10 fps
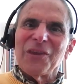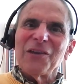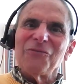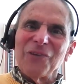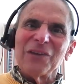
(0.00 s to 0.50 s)

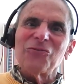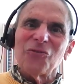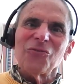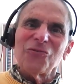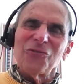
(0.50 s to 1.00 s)
The
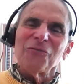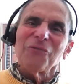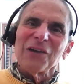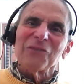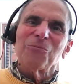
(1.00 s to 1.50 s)
Adventures of
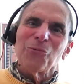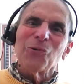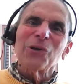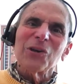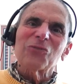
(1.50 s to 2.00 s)

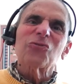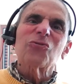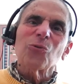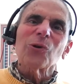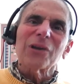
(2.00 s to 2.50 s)
Razboynik
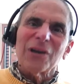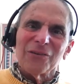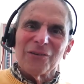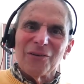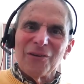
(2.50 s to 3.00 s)

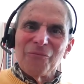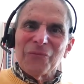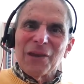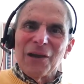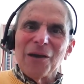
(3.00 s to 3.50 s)
Churkin,
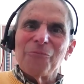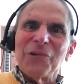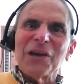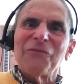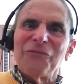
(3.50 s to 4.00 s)
a
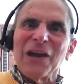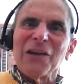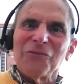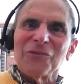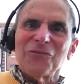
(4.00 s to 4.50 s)
big
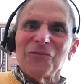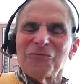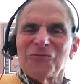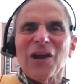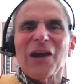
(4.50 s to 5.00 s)
favorite
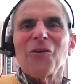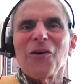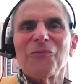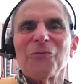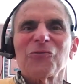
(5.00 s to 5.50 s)
of
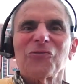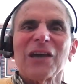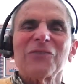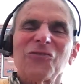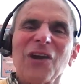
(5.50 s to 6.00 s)
Chekhov. It was
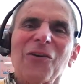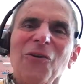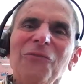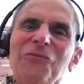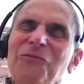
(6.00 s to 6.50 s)
like
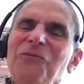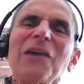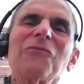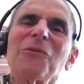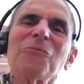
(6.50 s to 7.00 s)
Chekhov's
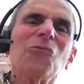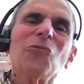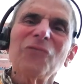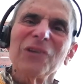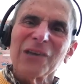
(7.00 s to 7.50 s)
favorite
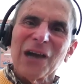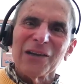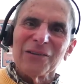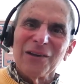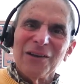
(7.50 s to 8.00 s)
movie
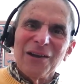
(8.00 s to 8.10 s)
night.